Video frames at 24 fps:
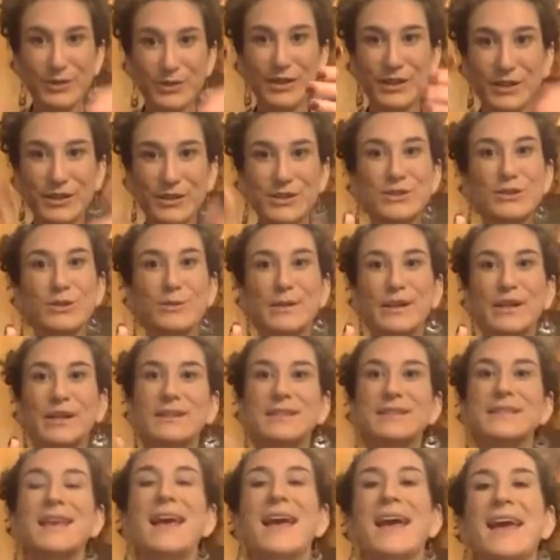the
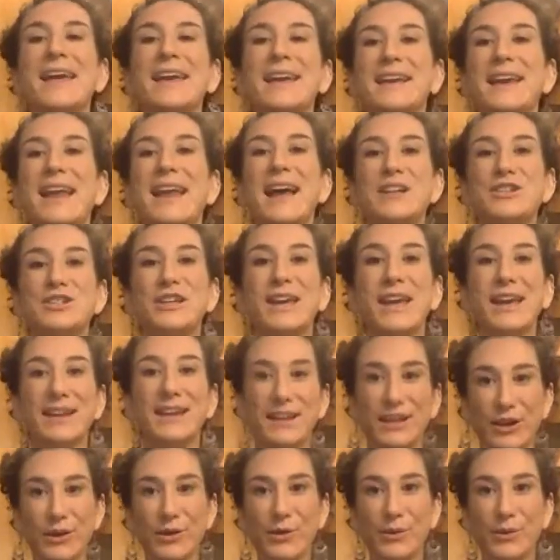consumers, in
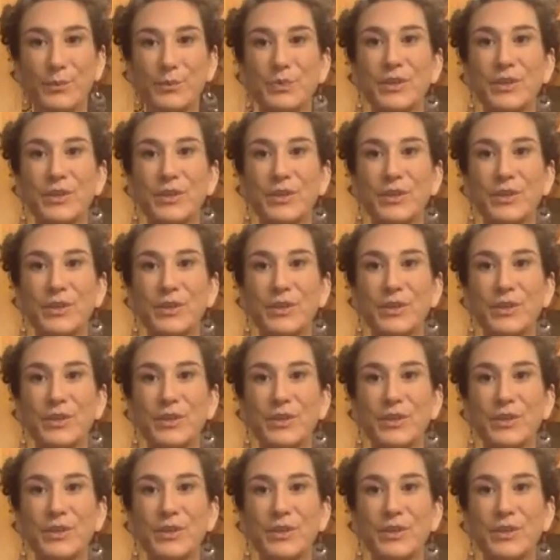educating you.